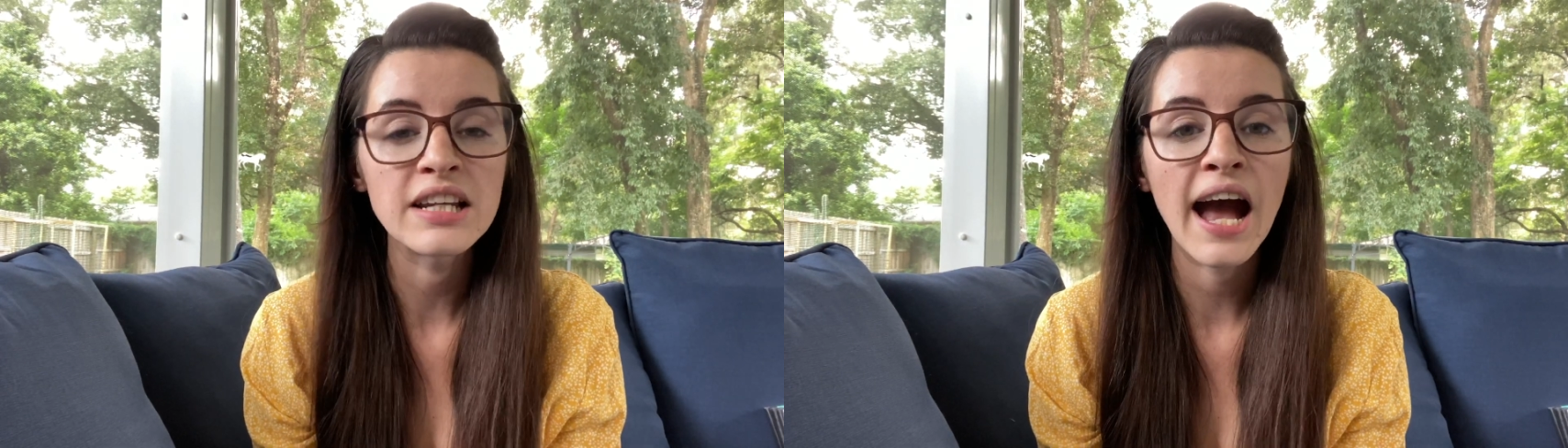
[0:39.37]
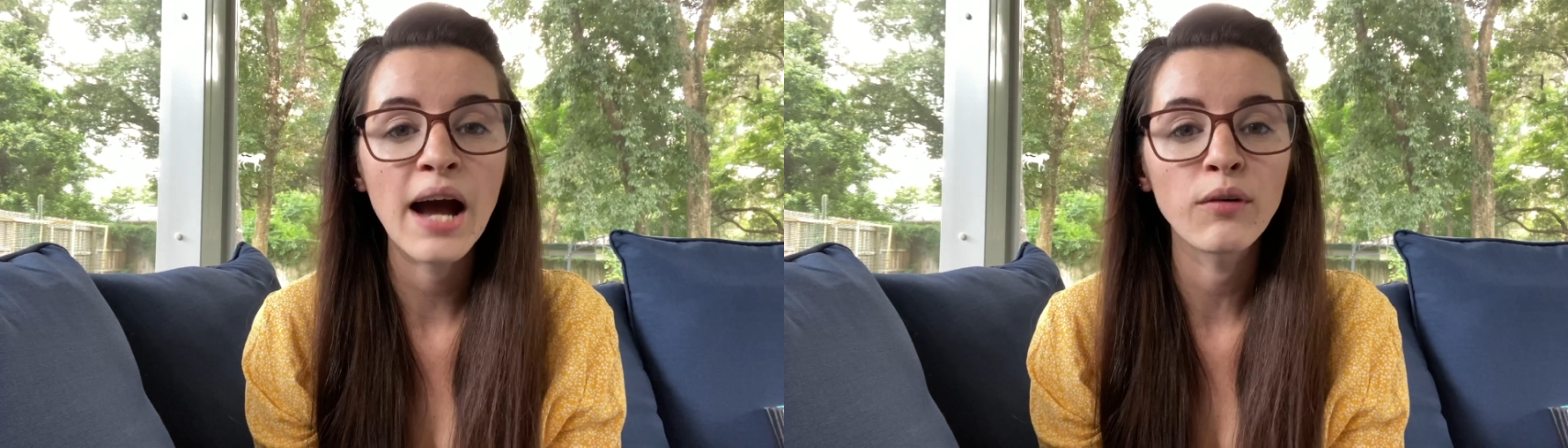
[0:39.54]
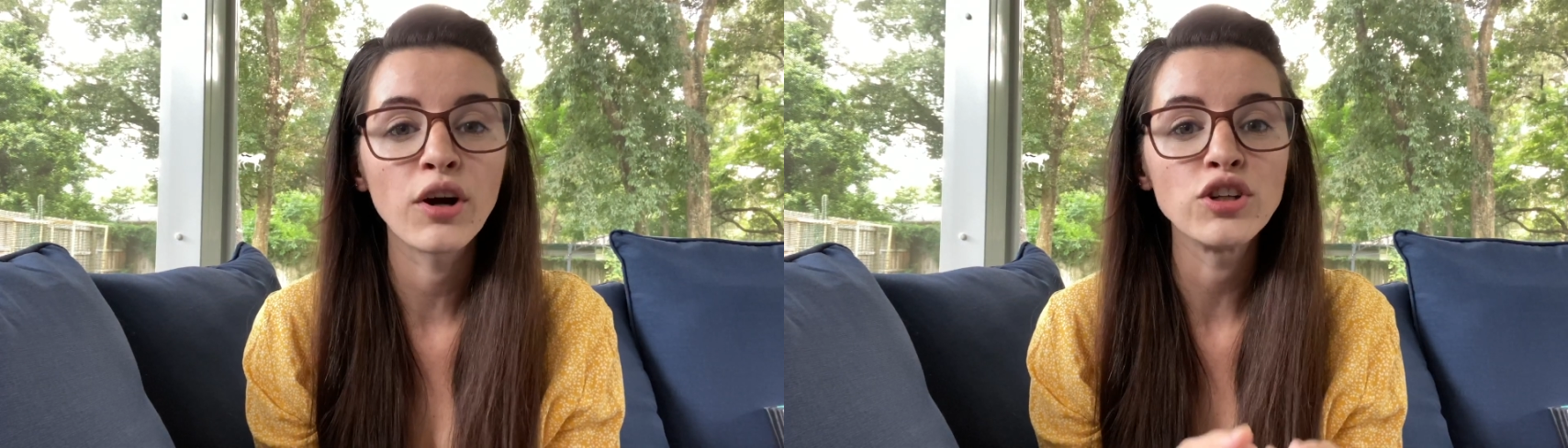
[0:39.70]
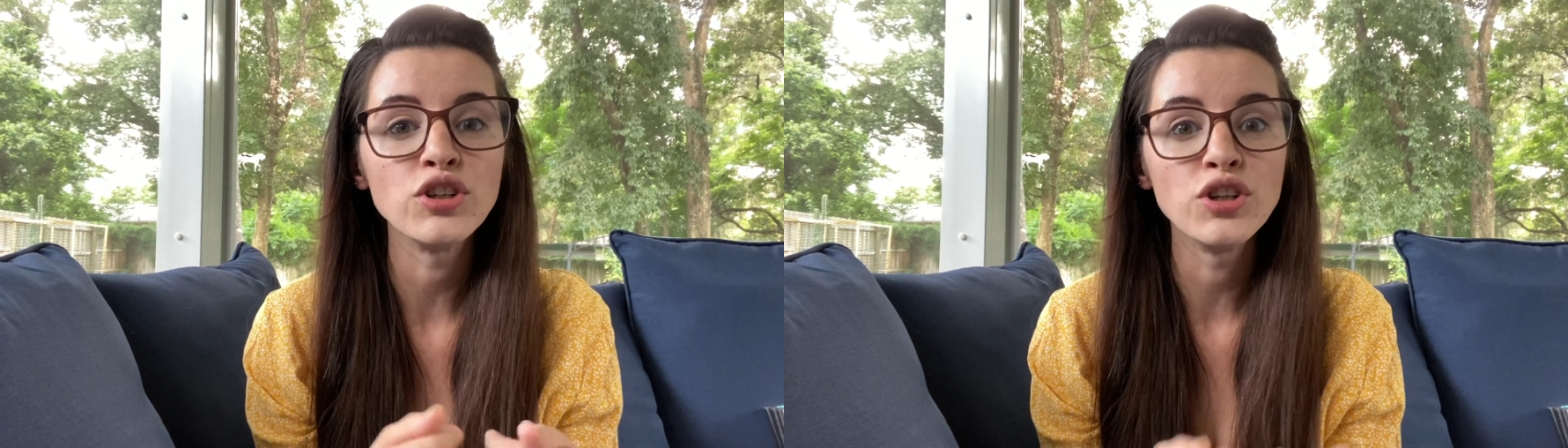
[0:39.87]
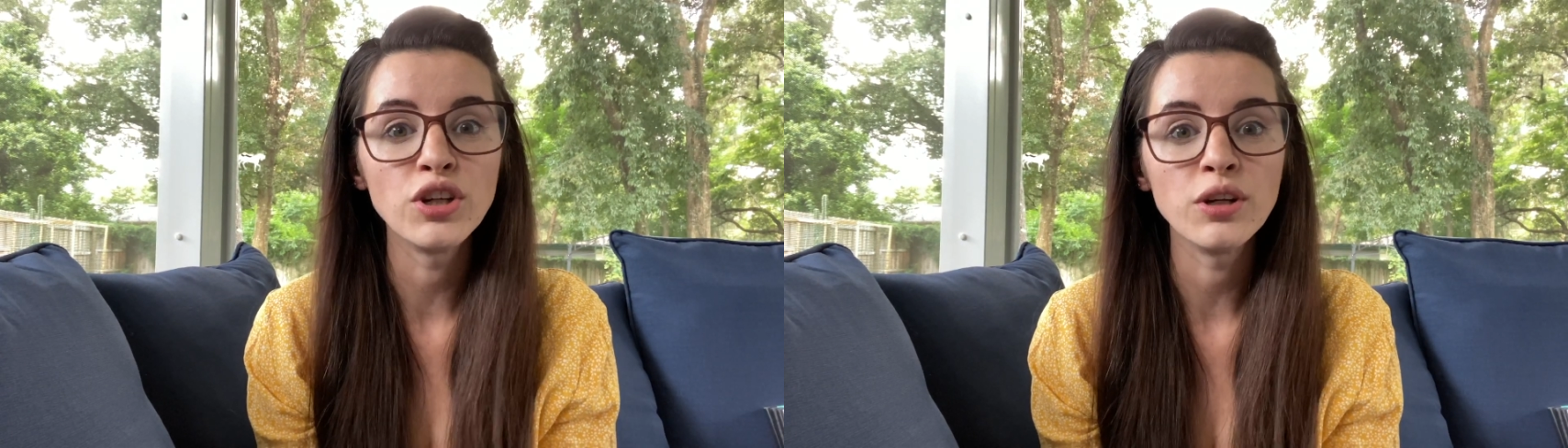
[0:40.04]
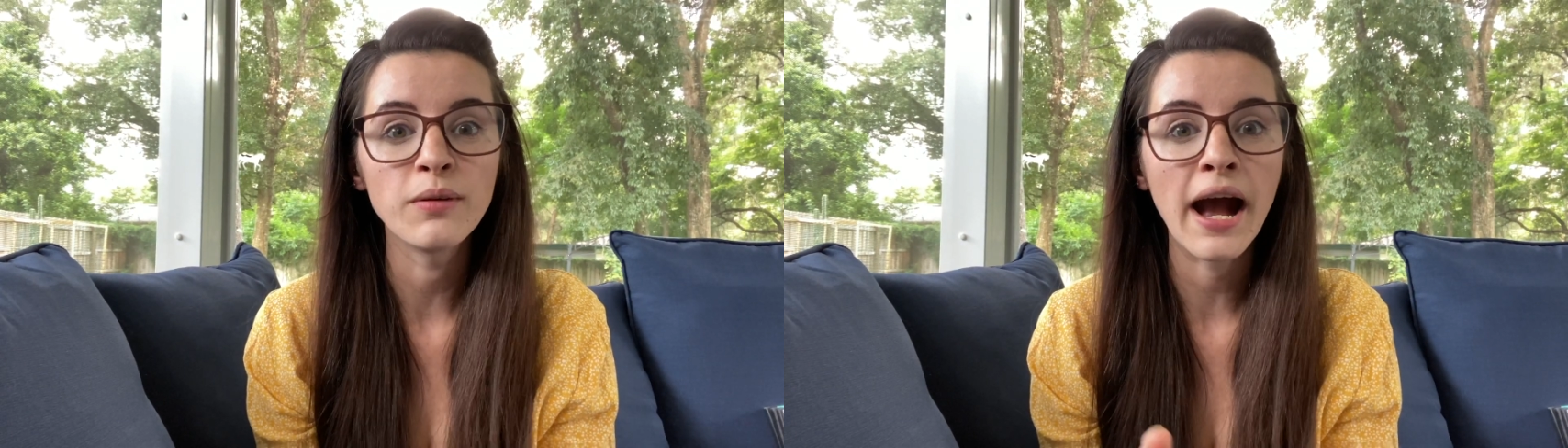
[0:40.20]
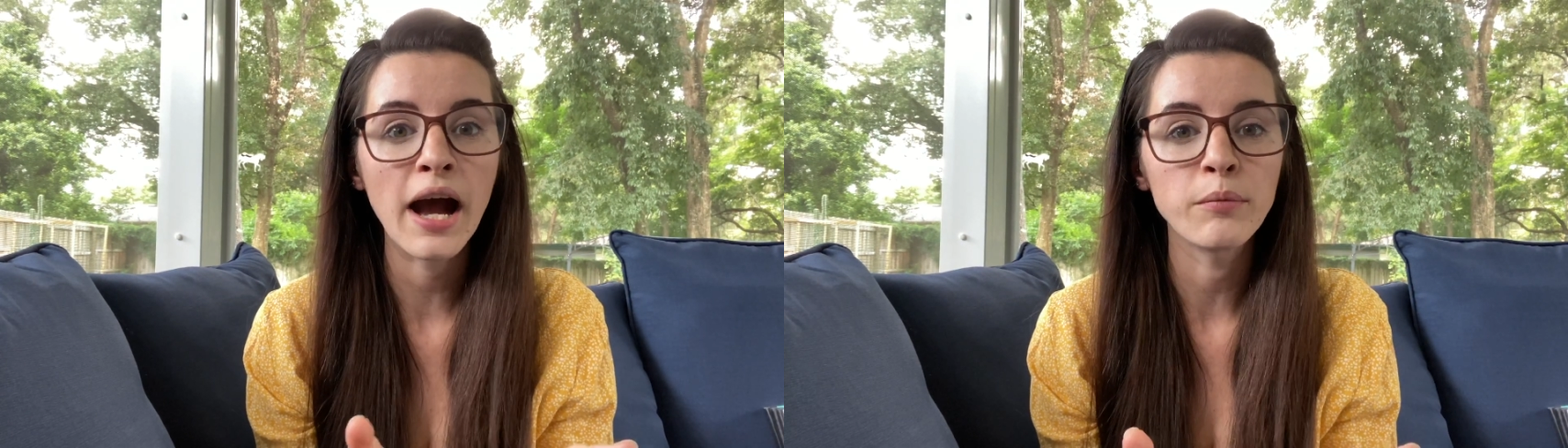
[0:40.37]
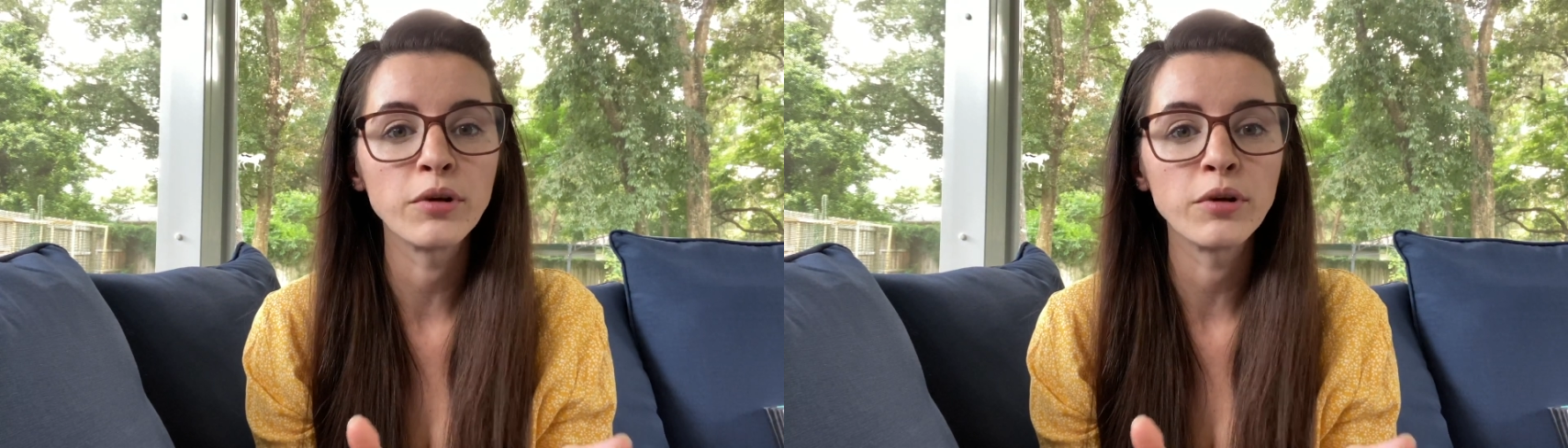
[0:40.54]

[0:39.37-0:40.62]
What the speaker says: and how I knew how